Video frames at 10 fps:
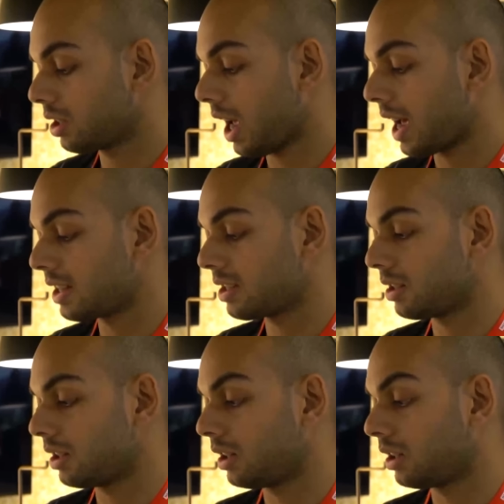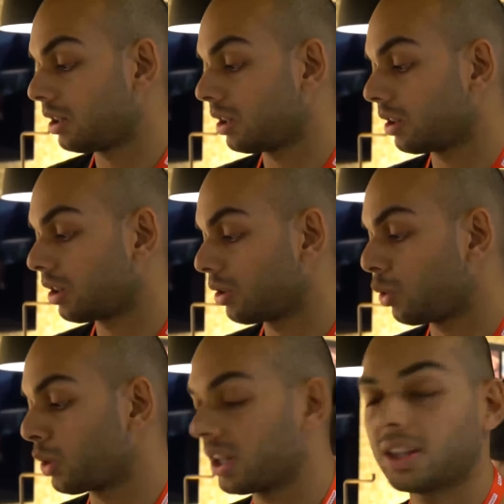has a
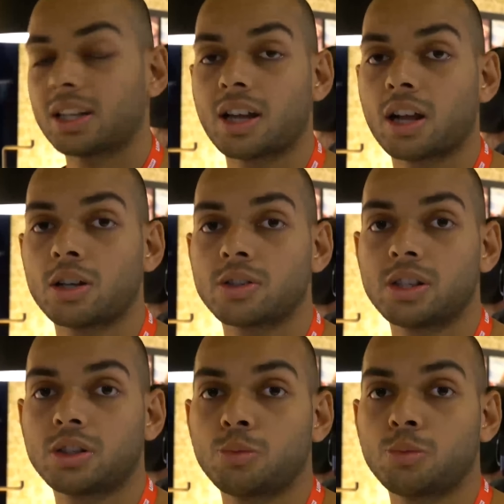coating that allows it